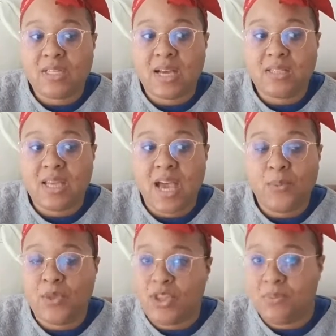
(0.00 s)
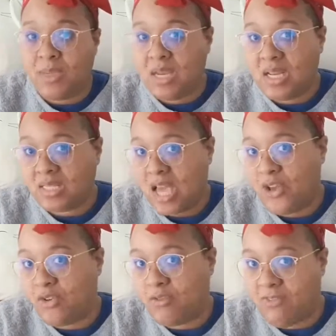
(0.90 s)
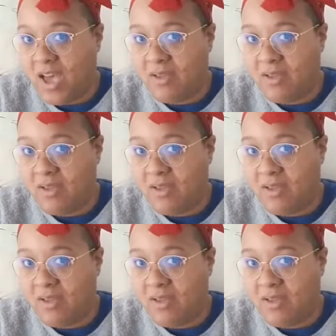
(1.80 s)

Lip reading: outside with the humidity, it's 105.